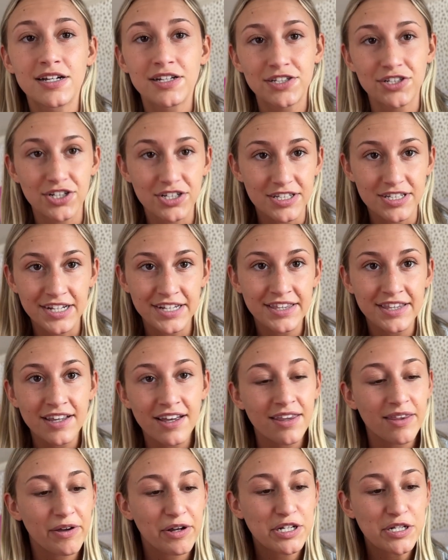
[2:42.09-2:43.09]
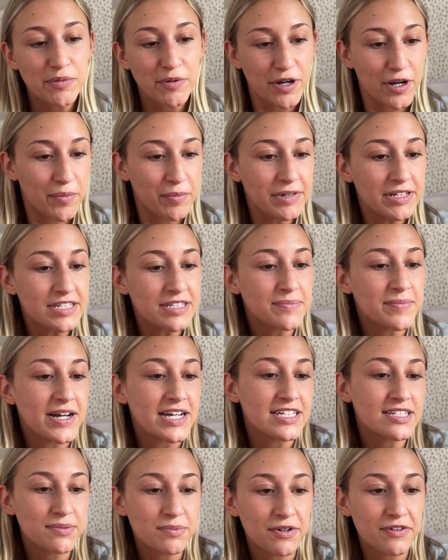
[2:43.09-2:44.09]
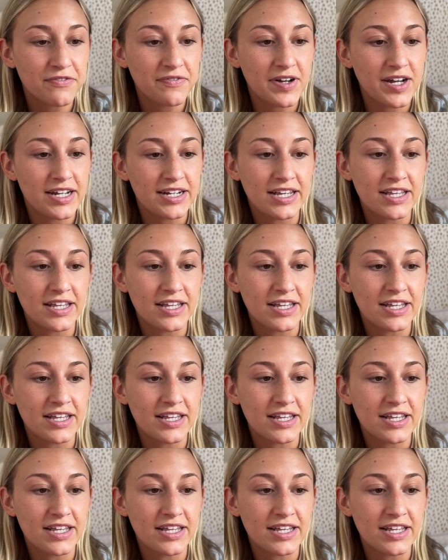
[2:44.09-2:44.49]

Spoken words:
Just like the other experiments, mice were fed